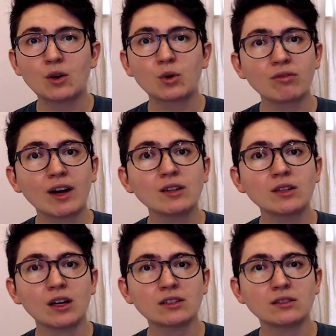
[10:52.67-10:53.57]
We filed
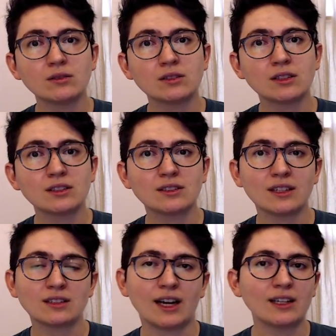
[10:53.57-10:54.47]
lawsuits in the
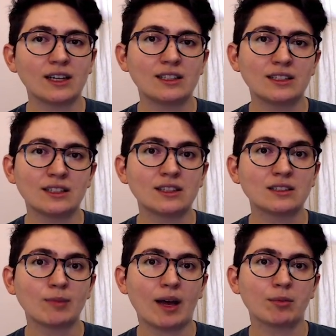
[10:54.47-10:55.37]
states highlighted in this
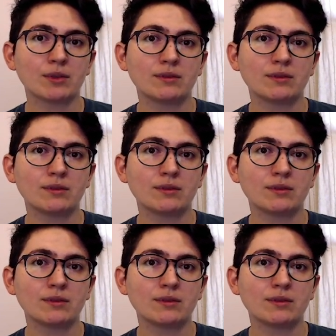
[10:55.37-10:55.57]
map.